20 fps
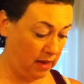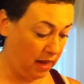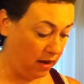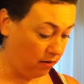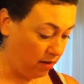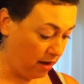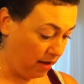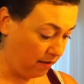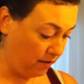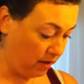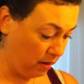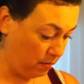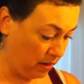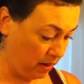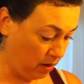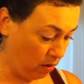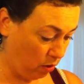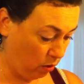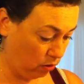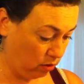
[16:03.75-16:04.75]
I don't have
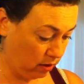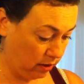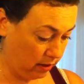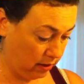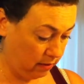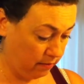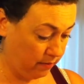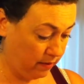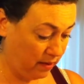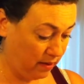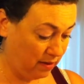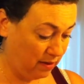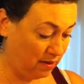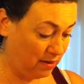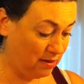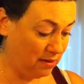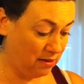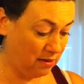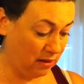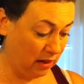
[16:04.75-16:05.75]
anybody holding it.
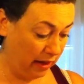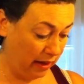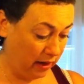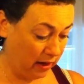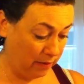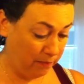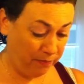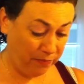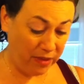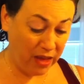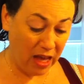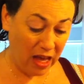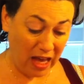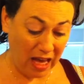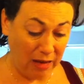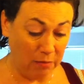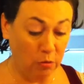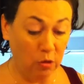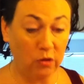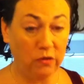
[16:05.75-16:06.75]
This is like
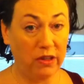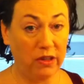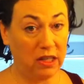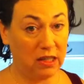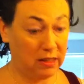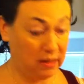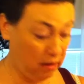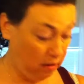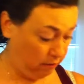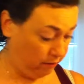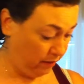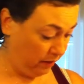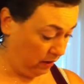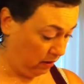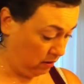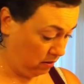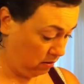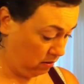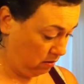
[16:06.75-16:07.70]
a moving selfie